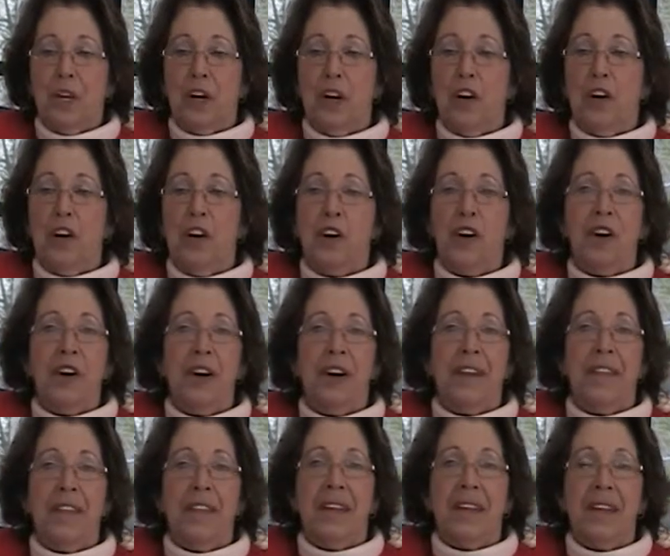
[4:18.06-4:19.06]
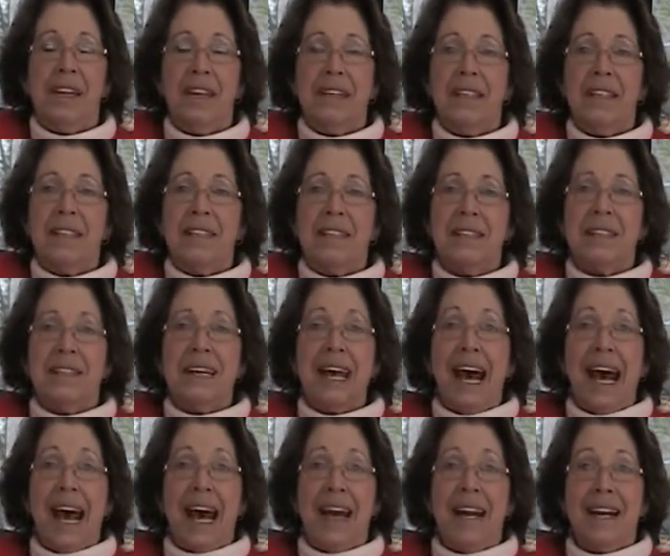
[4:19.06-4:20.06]
earned the
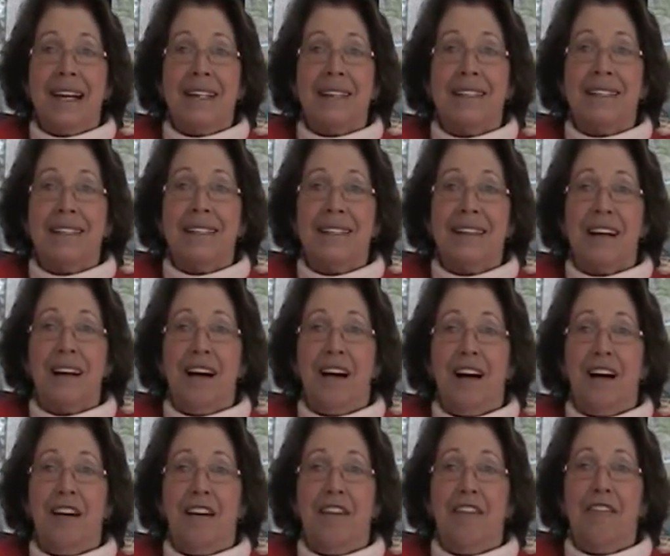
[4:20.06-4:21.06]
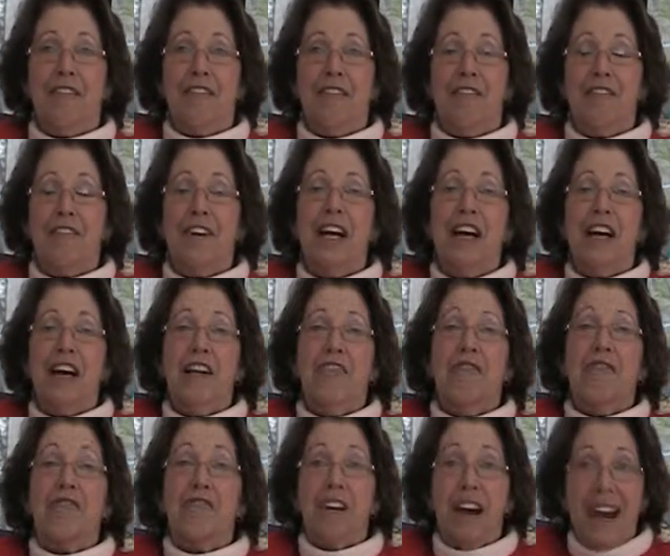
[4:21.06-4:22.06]
status of
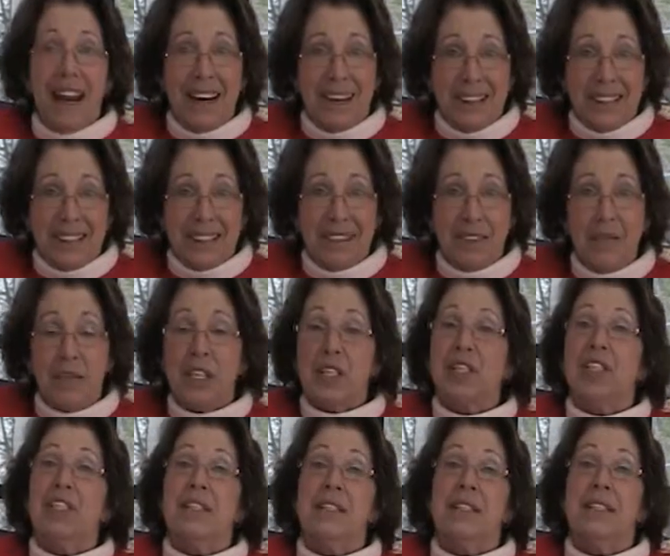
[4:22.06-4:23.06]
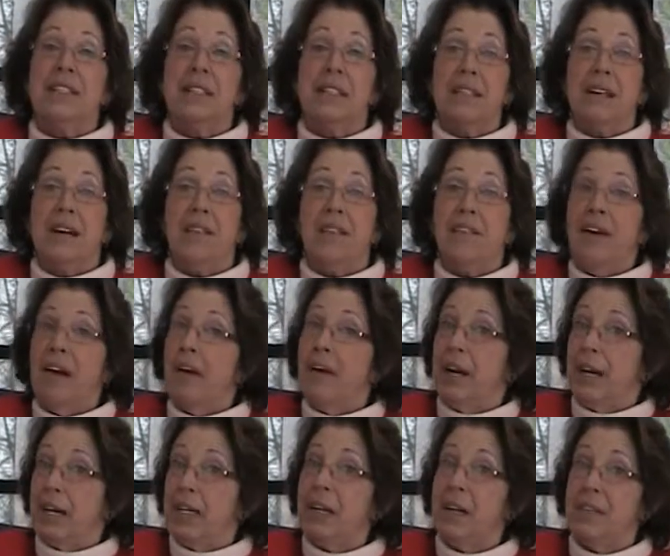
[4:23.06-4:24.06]
friend, which is a
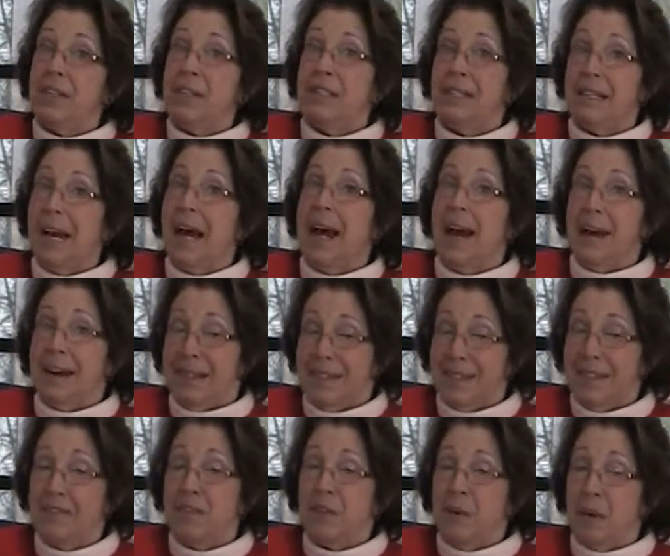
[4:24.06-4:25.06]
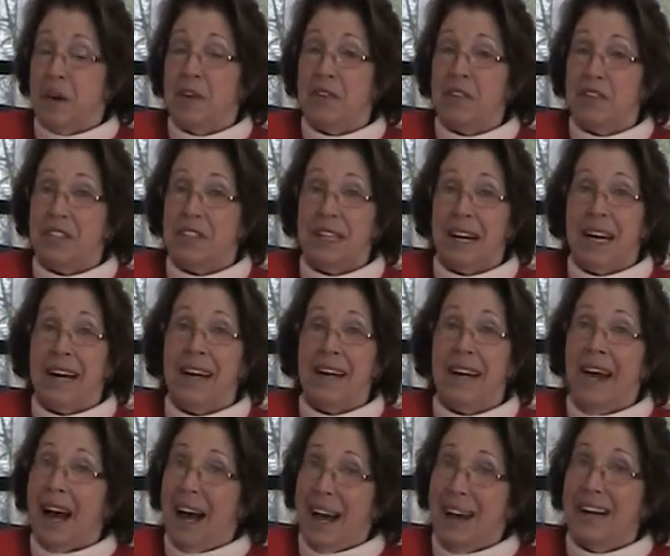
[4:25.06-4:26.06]
very close status if you understand
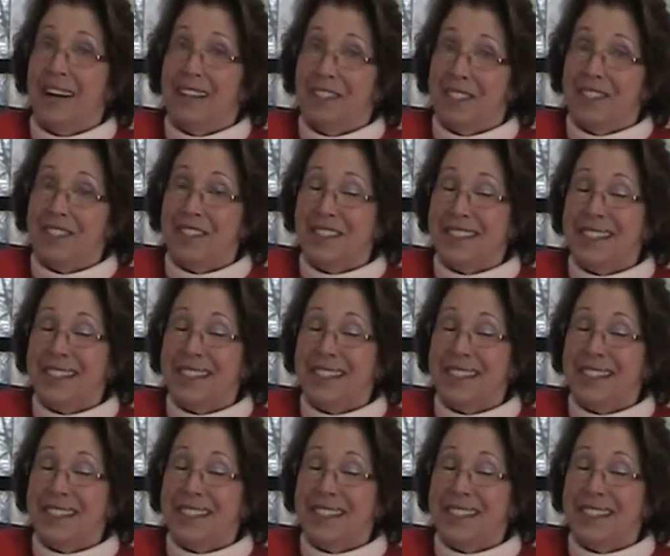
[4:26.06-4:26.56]
Islanders.